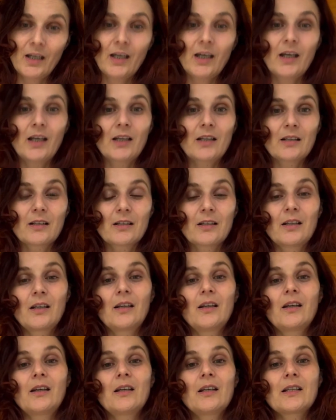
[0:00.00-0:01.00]
And
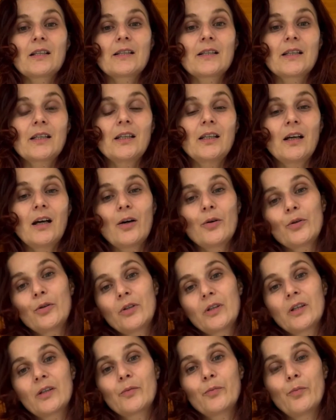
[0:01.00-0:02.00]
see how you
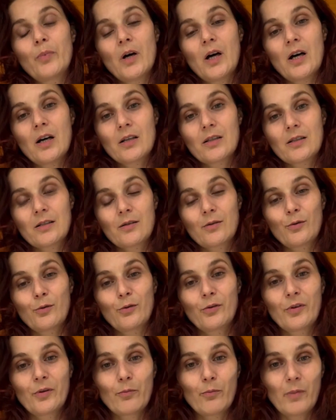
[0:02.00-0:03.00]
can bust
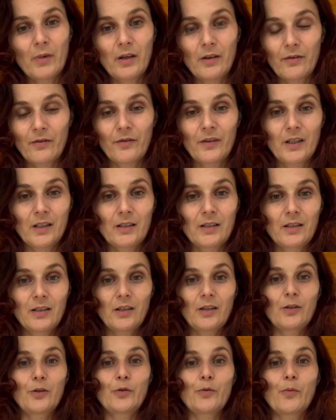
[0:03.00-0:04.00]
all the myth that
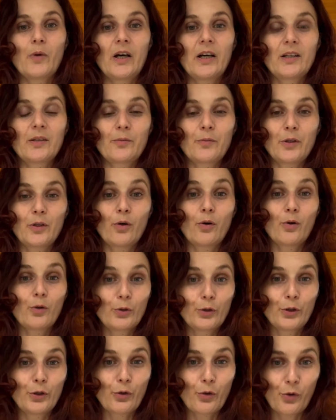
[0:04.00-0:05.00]
you might be
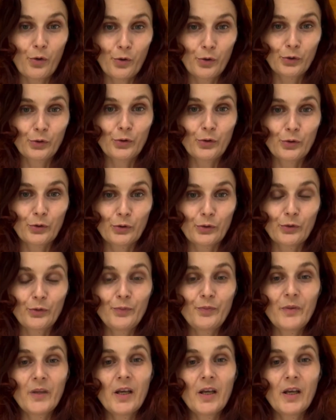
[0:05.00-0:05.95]
holding on to.